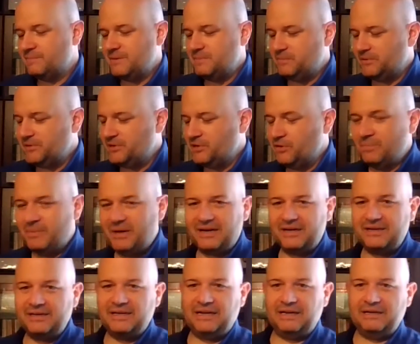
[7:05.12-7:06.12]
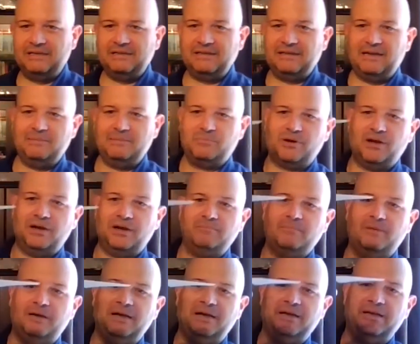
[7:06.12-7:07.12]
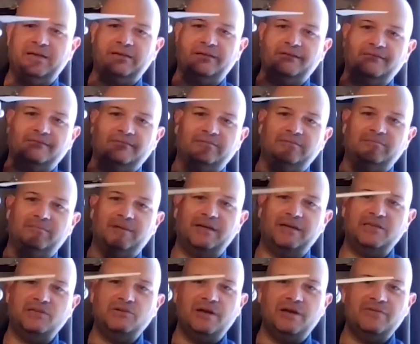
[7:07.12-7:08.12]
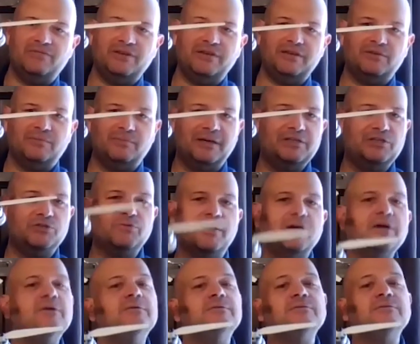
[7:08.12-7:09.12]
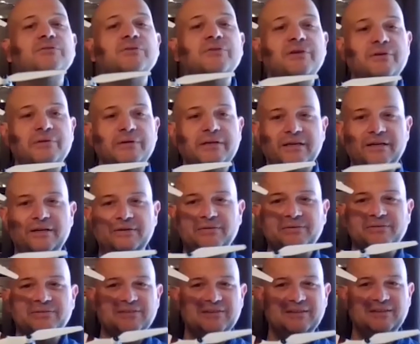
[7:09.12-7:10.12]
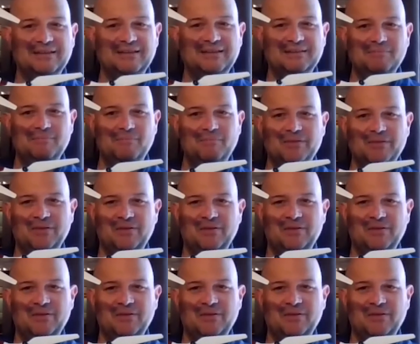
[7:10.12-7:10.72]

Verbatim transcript: of people know about it, I, I brought my, my U A V, or my drone. So there we go. Um,